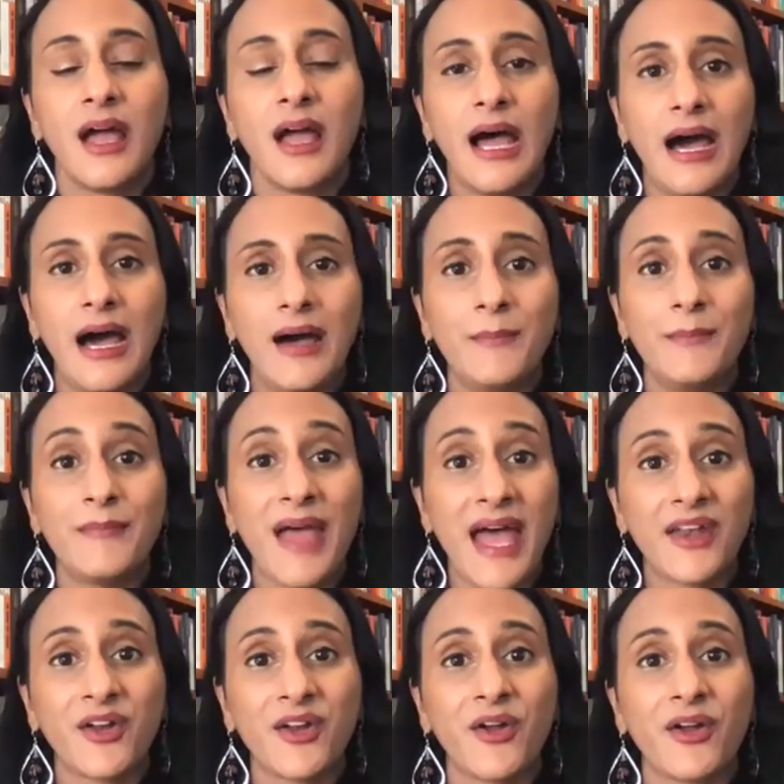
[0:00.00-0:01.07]
uh,
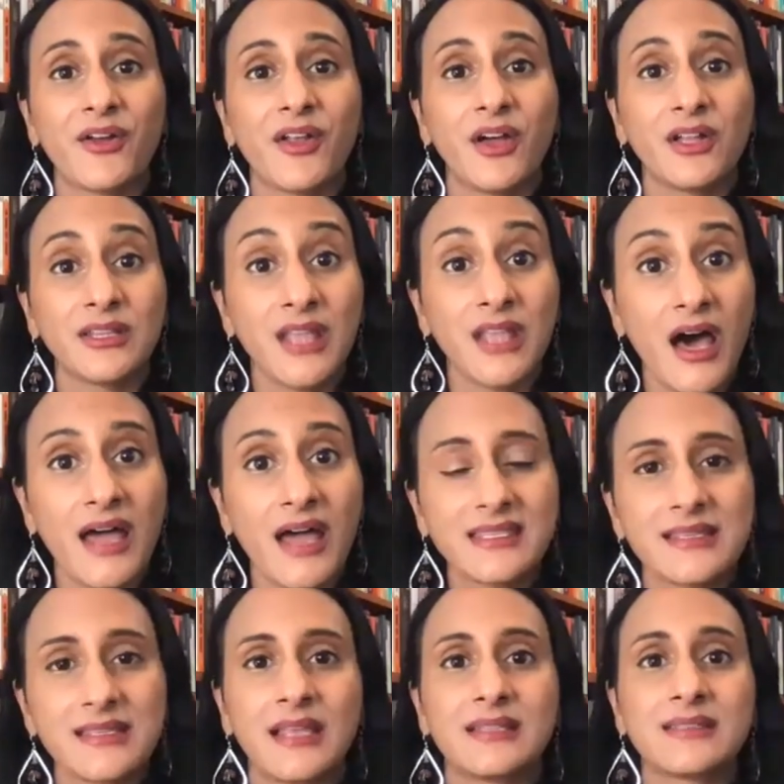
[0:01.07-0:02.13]
mattered a lot
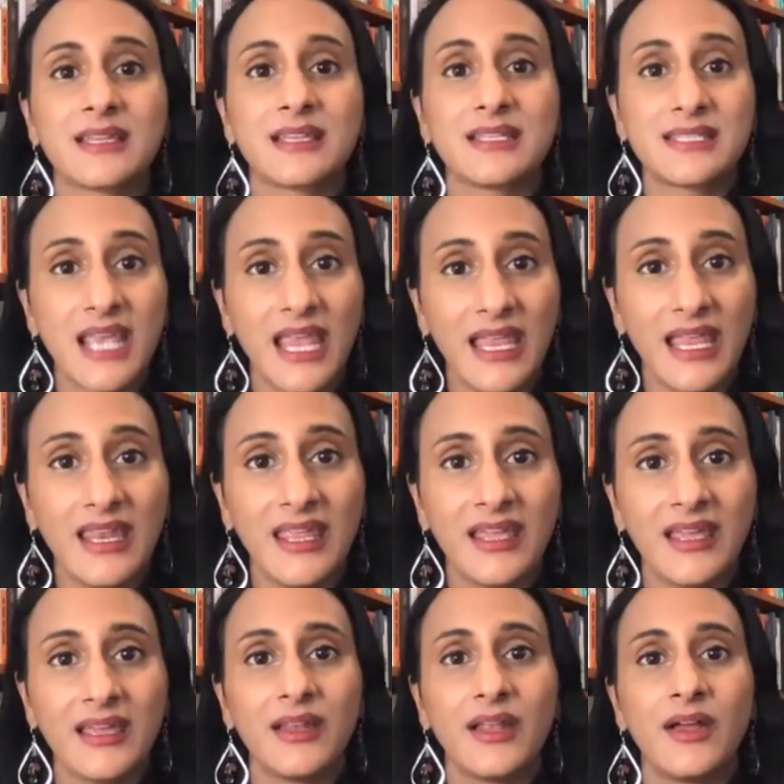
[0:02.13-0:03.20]
and containing
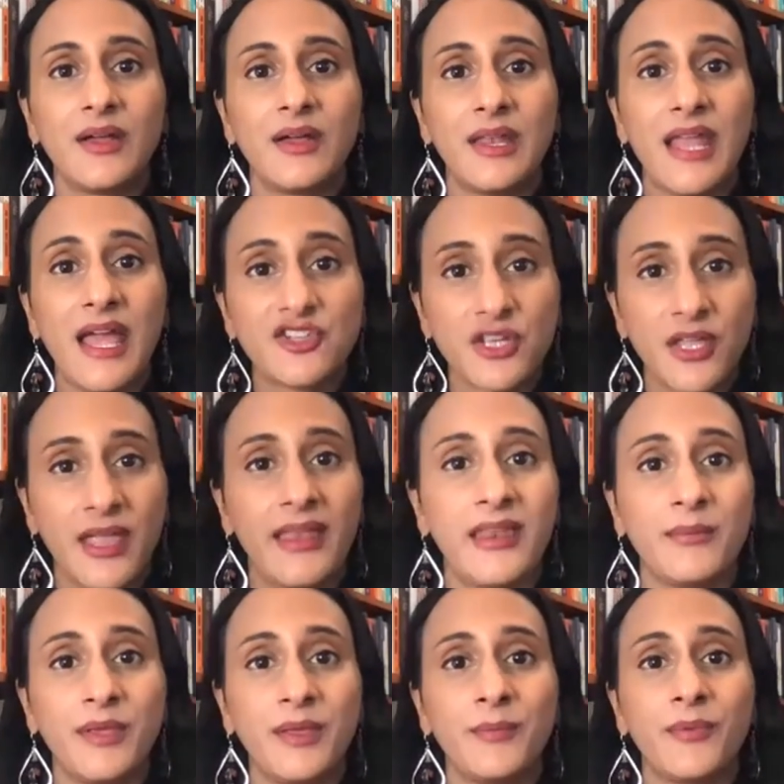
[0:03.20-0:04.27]
it and educating
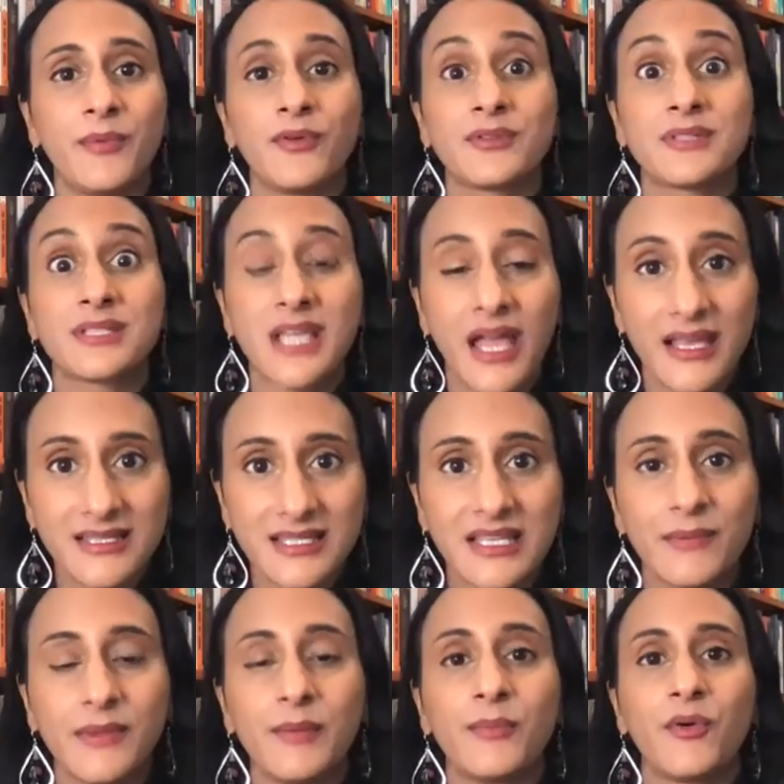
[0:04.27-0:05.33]
people, testing
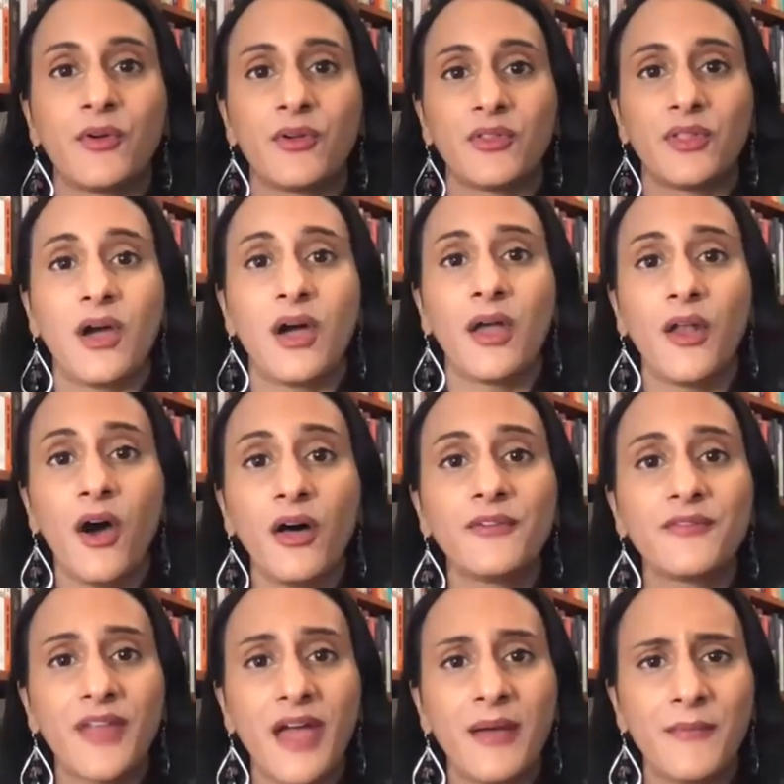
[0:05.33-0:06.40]
people early on, all of
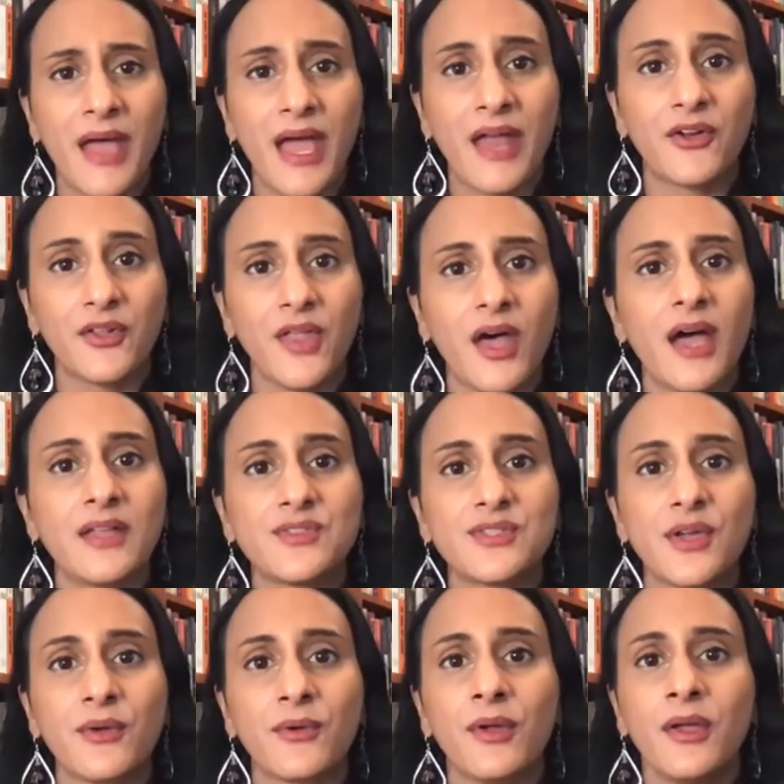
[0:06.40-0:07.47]
that mattered a lot. And
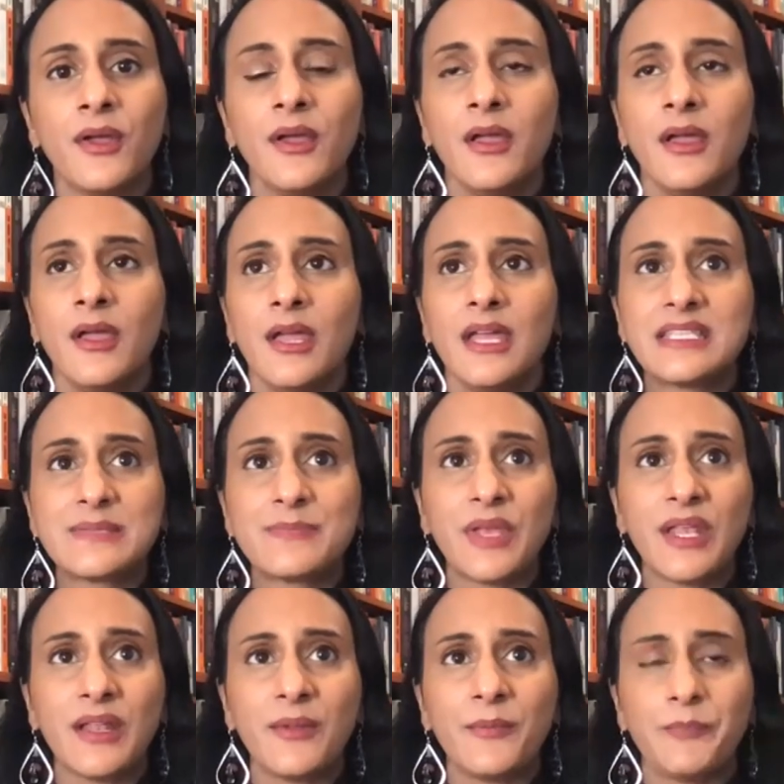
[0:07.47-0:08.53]
so it's
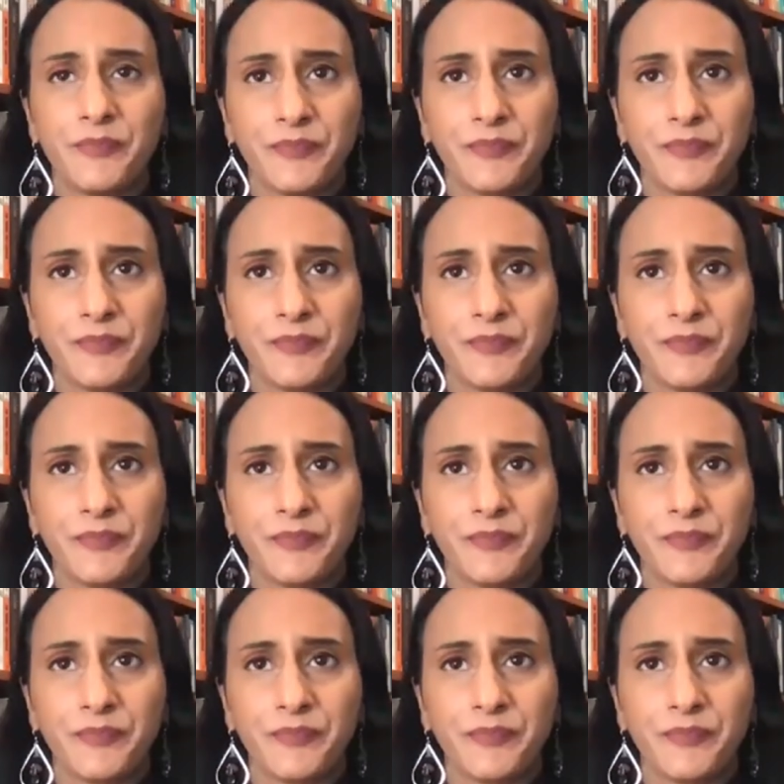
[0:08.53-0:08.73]
been,